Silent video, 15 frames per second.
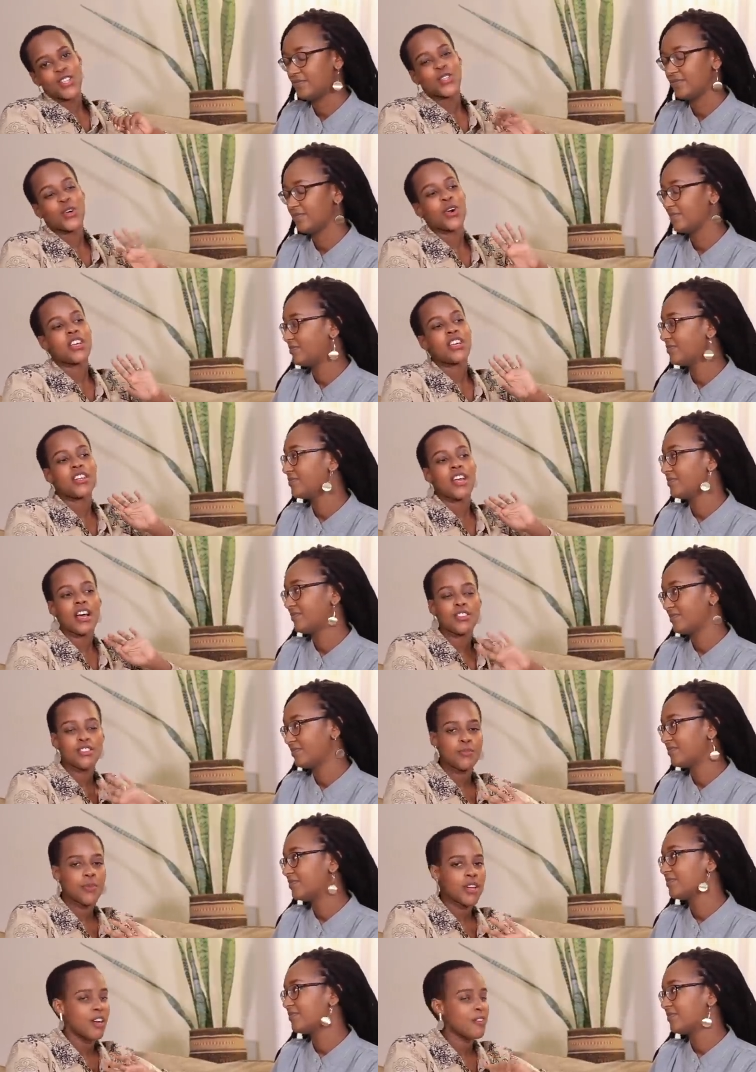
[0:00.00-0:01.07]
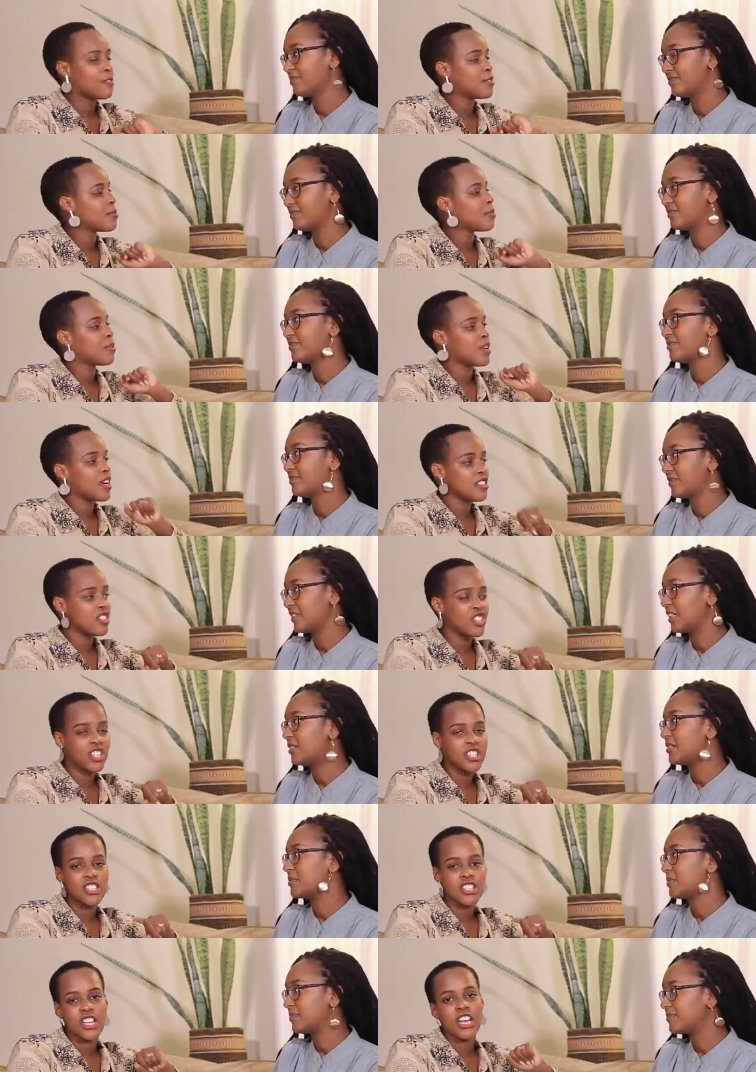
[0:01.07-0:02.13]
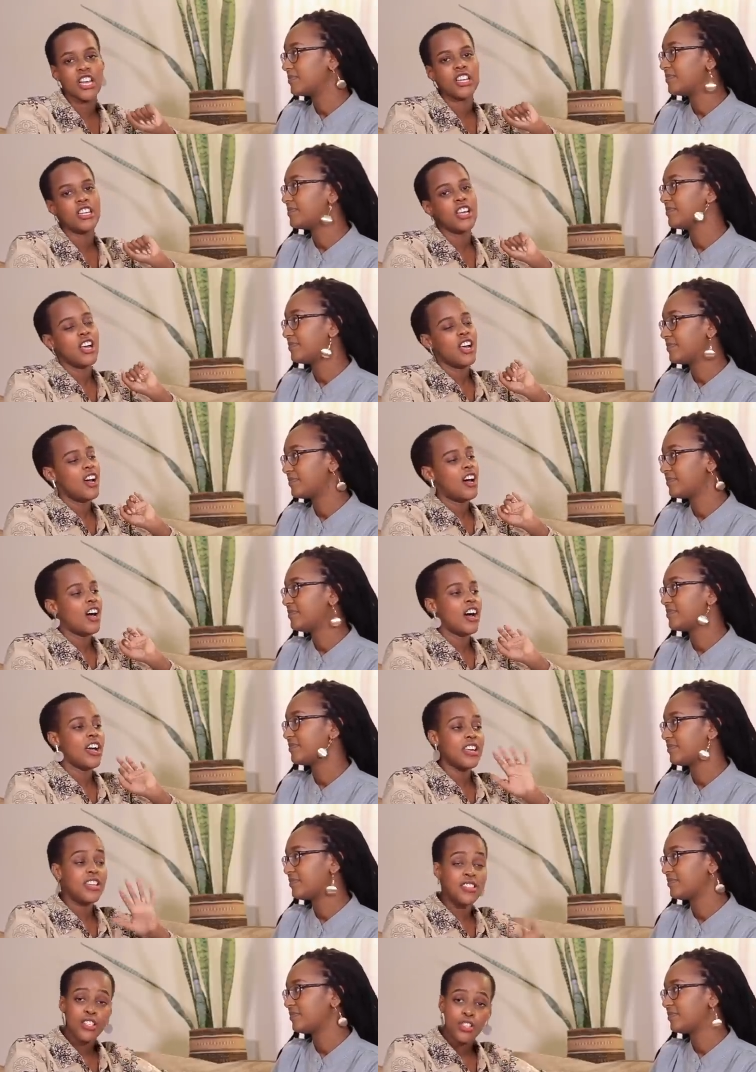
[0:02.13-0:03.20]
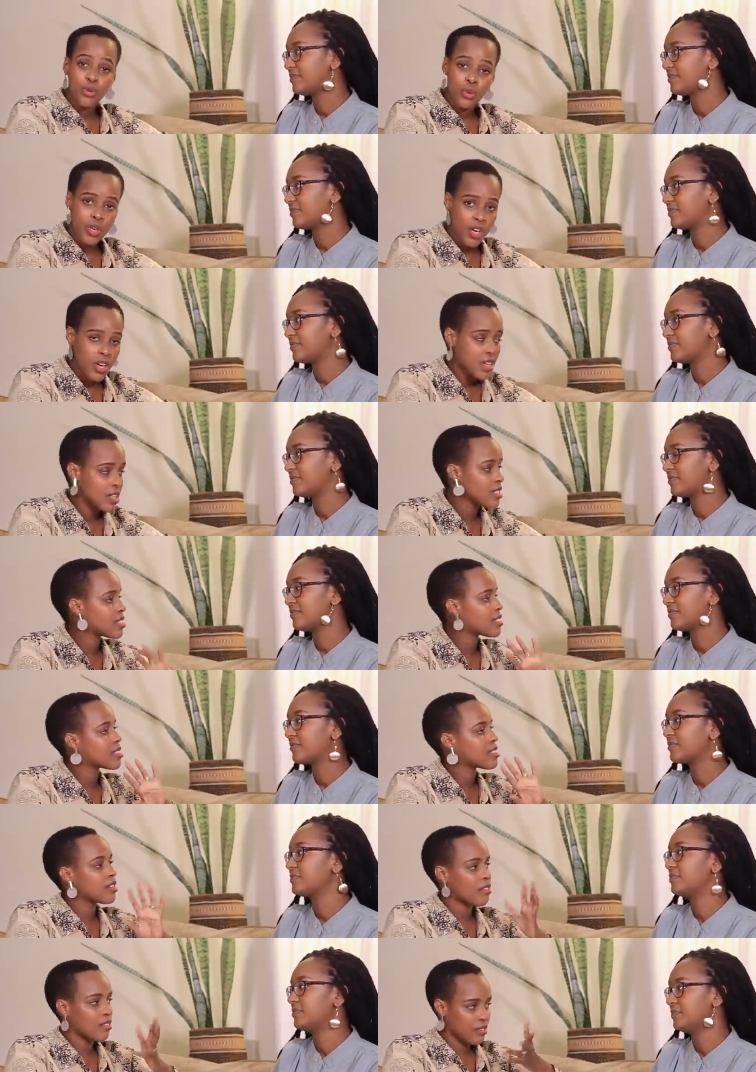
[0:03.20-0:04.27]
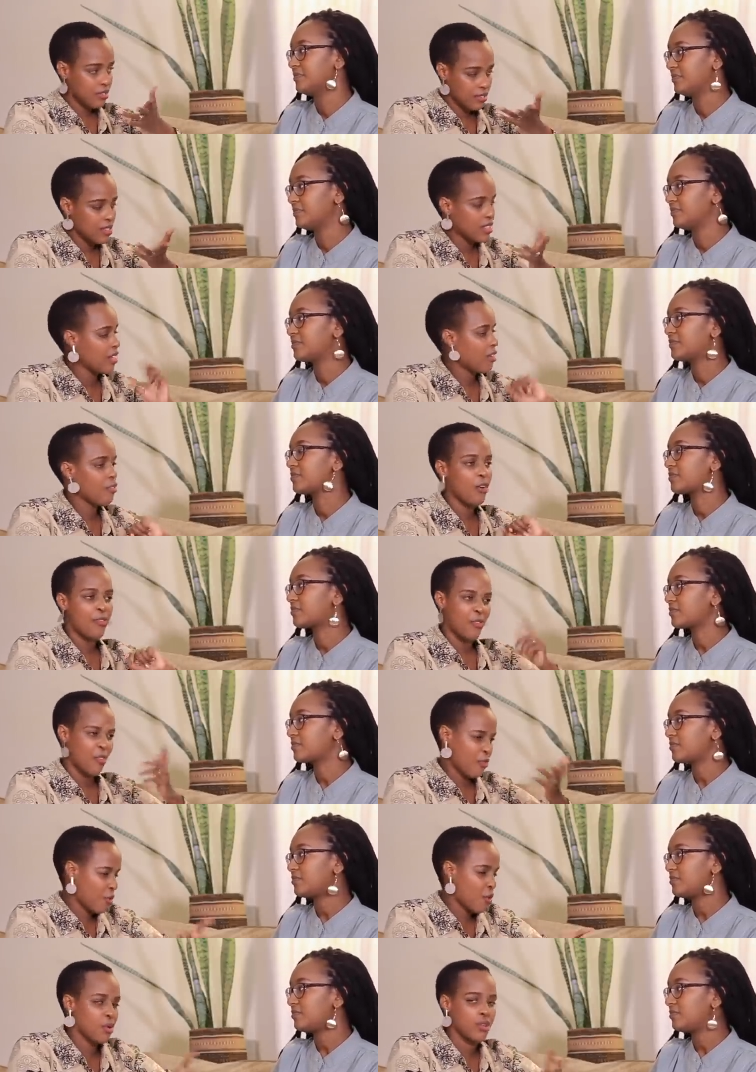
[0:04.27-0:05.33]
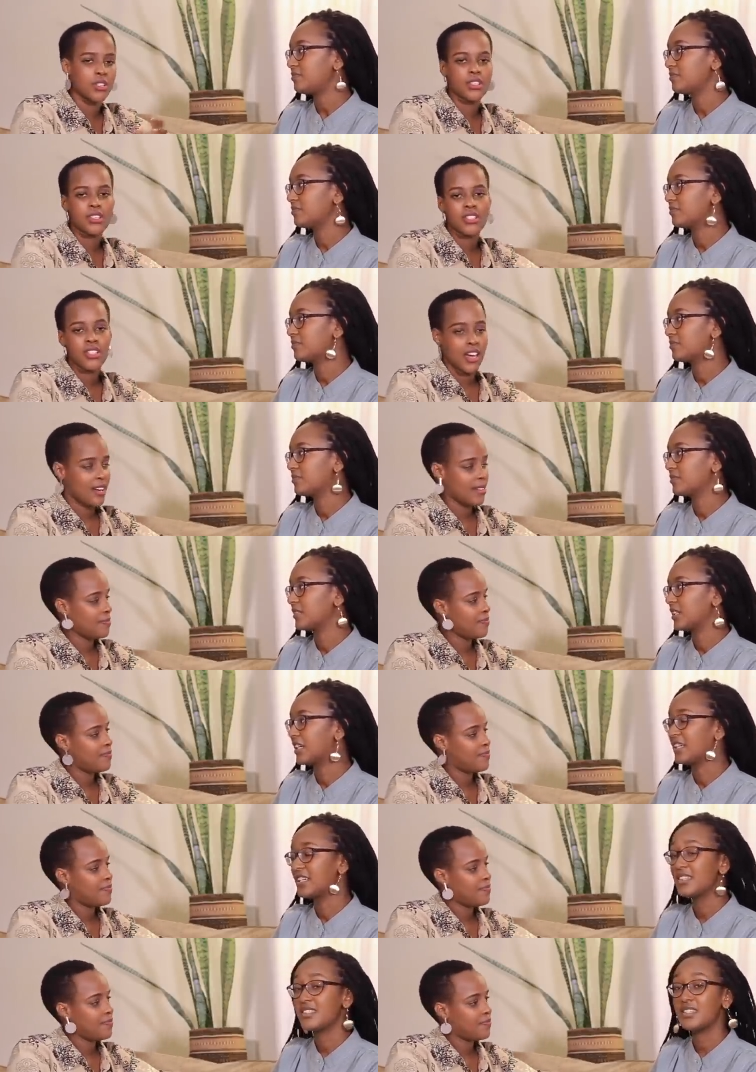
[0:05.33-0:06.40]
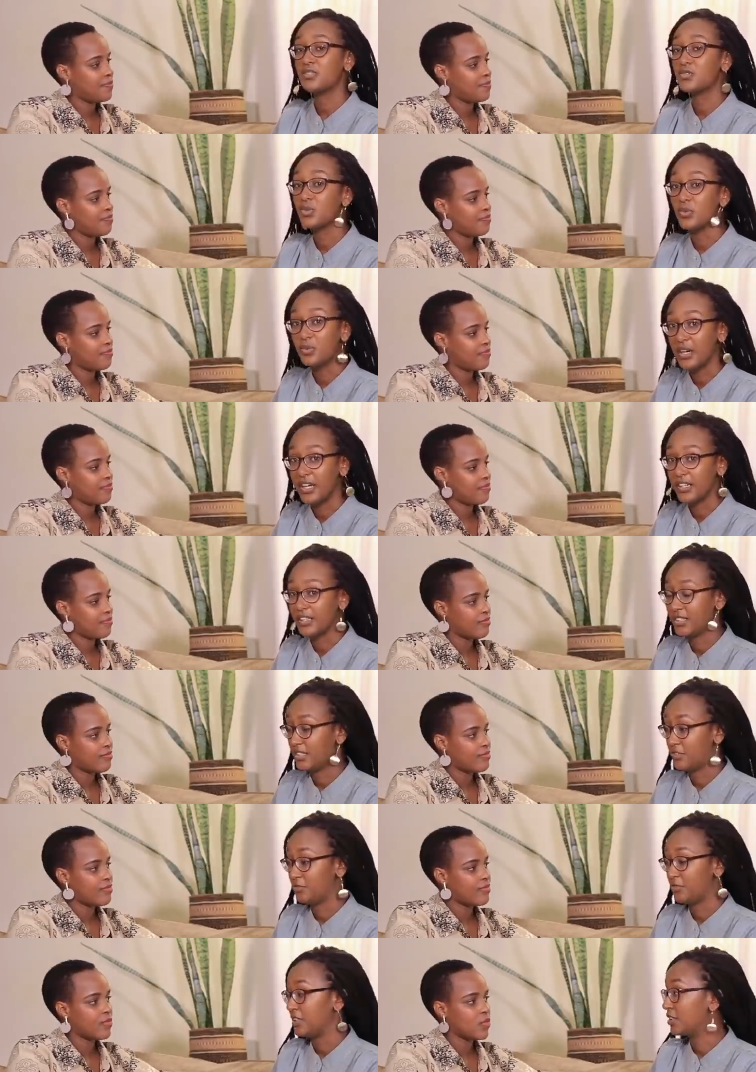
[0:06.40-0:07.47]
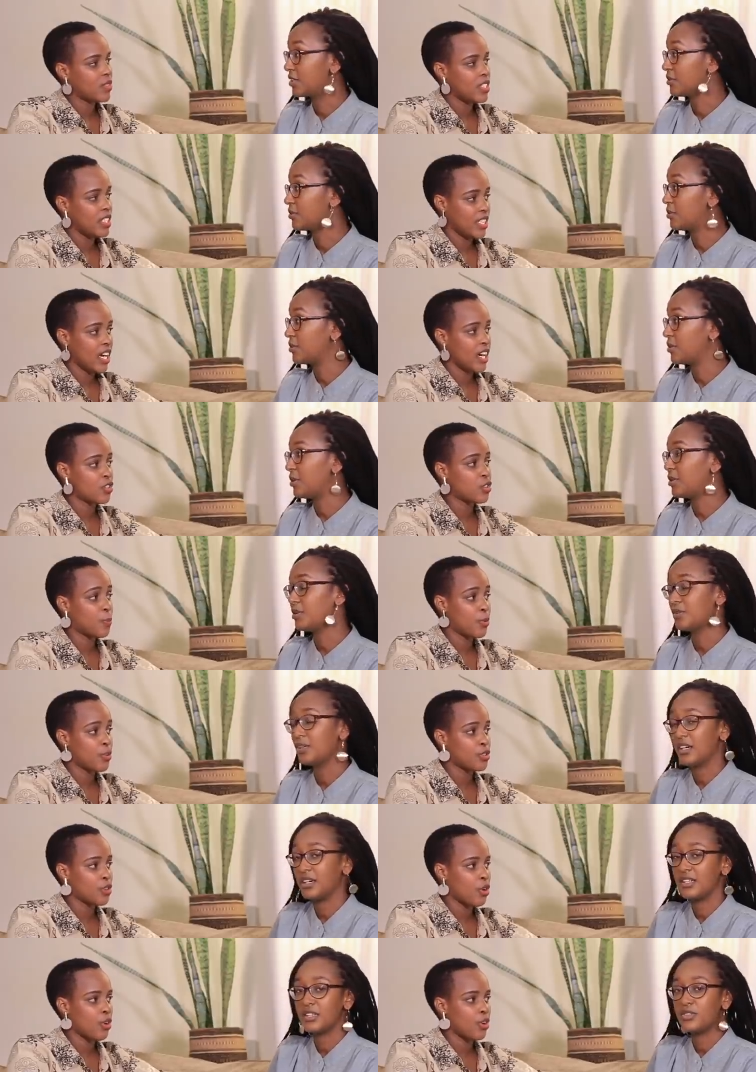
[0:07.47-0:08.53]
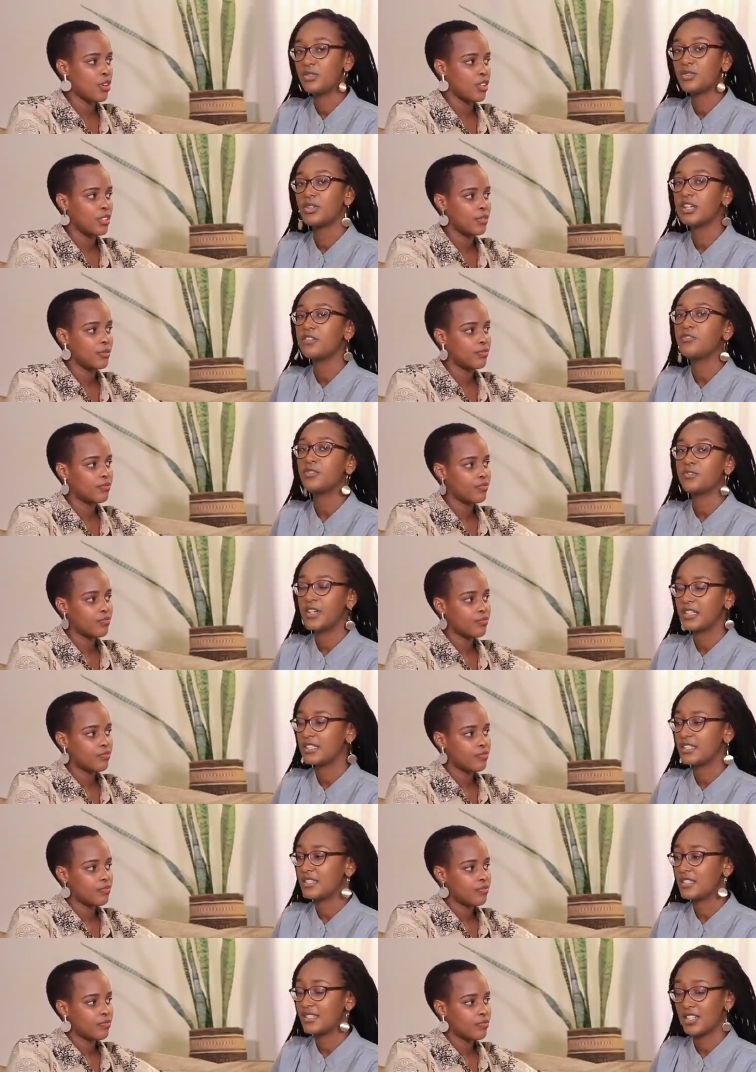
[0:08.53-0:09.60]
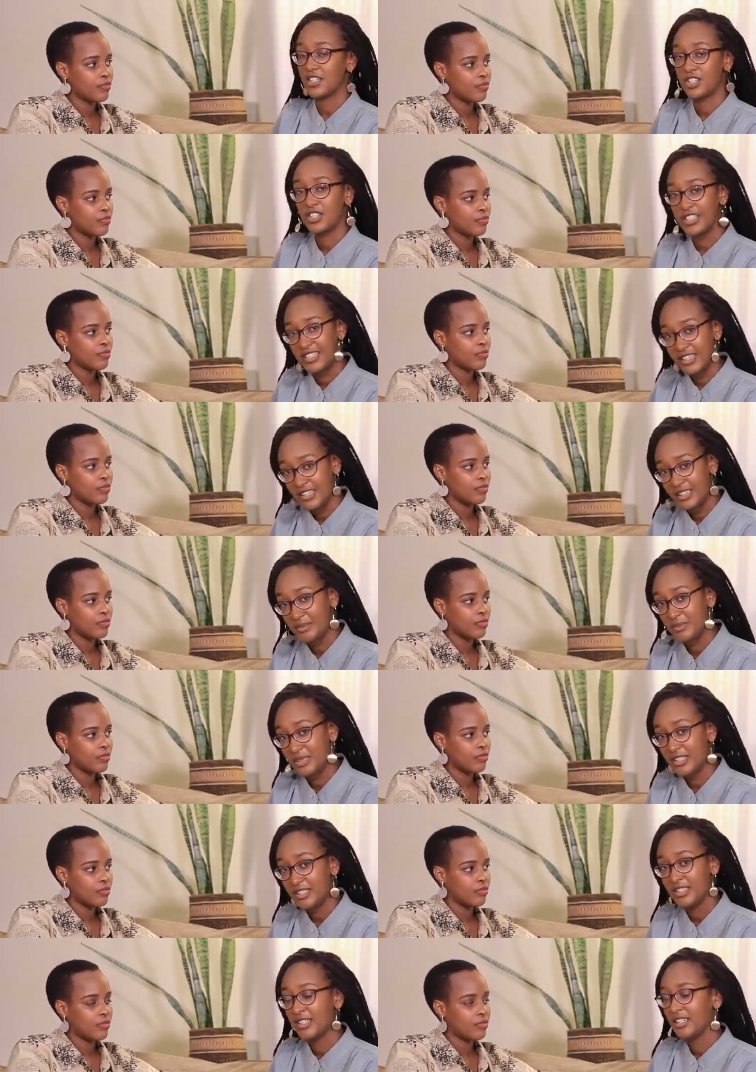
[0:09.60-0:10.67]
Speaker 1: so it has to be comfortable, as yeah. she said, uh, easy to nurse. -hmm. yeah, of, of course. Yeah.
Speaker 2: Yeah, easy to mm. wear even. yeah, to put on. You know, if you've had a C-section like me